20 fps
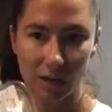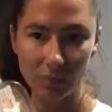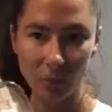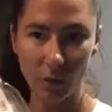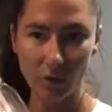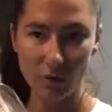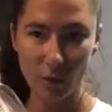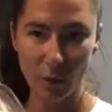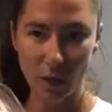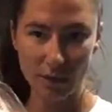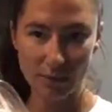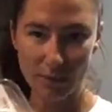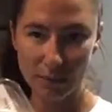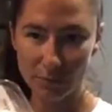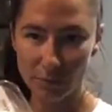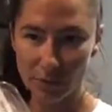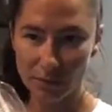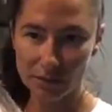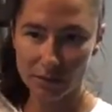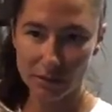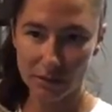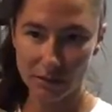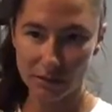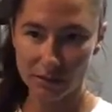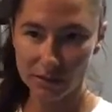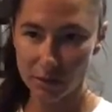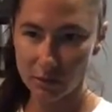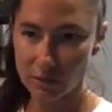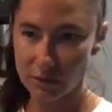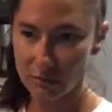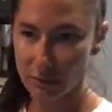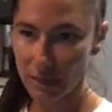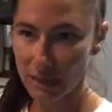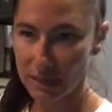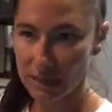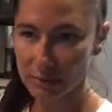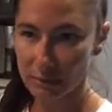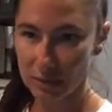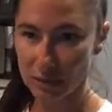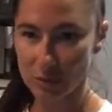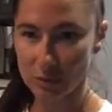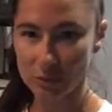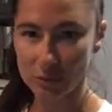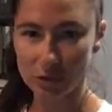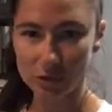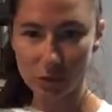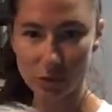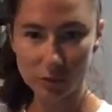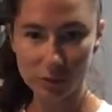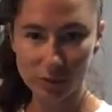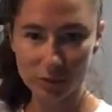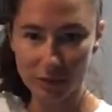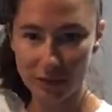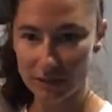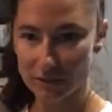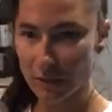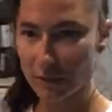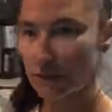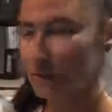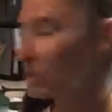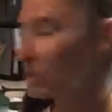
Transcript: more of a white meat person, and so is Mike, especially with soup, so that's why we